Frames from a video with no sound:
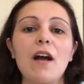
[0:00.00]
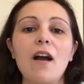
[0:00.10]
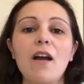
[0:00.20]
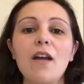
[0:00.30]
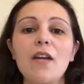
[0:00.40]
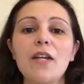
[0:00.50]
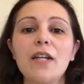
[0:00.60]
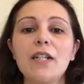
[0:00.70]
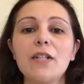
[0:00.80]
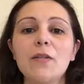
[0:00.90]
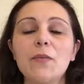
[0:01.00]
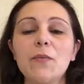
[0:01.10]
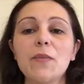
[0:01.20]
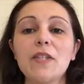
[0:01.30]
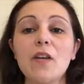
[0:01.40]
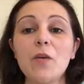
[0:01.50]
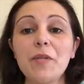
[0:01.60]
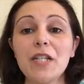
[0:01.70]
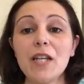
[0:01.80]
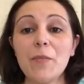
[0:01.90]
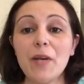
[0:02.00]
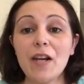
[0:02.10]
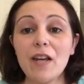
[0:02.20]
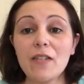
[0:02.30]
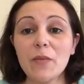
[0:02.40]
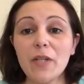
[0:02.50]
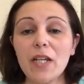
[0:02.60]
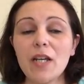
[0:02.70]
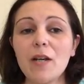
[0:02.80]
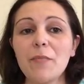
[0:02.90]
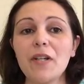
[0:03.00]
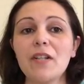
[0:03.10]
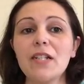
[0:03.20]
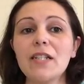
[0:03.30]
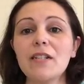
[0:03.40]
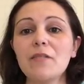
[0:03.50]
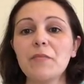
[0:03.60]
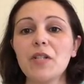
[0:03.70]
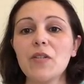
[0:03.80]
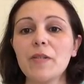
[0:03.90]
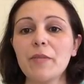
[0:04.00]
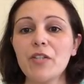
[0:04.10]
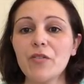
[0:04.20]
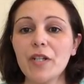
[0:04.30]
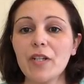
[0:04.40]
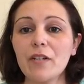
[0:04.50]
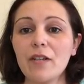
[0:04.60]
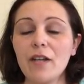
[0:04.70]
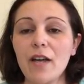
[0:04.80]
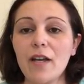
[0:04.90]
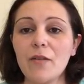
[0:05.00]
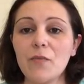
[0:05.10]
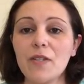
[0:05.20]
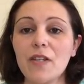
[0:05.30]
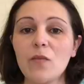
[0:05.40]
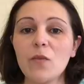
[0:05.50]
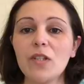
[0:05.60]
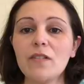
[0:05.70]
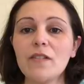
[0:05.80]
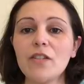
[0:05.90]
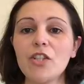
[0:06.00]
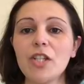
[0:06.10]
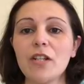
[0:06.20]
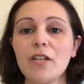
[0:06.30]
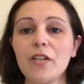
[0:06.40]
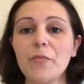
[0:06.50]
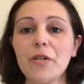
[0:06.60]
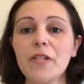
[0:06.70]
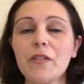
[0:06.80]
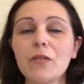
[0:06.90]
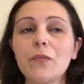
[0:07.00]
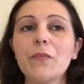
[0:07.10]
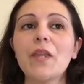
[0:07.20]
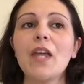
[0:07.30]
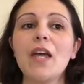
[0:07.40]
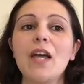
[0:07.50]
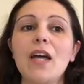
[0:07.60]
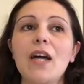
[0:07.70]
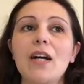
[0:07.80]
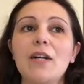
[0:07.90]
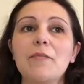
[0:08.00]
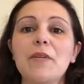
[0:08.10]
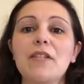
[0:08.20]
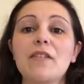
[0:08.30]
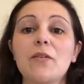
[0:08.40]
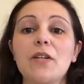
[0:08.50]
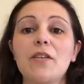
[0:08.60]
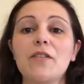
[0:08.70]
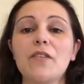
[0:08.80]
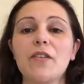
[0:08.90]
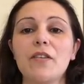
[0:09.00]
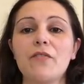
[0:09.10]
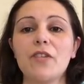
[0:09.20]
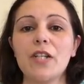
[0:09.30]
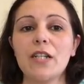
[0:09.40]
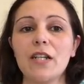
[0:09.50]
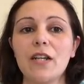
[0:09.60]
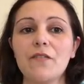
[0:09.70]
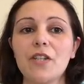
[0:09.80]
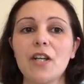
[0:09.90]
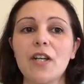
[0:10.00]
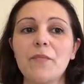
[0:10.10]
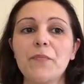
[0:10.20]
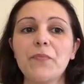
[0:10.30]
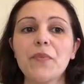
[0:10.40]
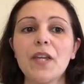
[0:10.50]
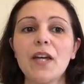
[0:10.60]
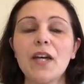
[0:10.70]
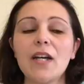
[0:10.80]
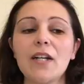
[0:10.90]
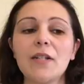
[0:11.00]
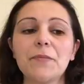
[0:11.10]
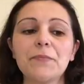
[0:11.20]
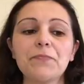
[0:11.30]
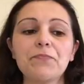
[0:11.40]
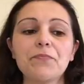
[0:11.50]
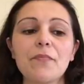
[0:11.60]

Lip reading: I was hoping to come back last week, but I didn't because my daughter was unwell, so she didn't go to preschool. And so therefore I didn't have time. But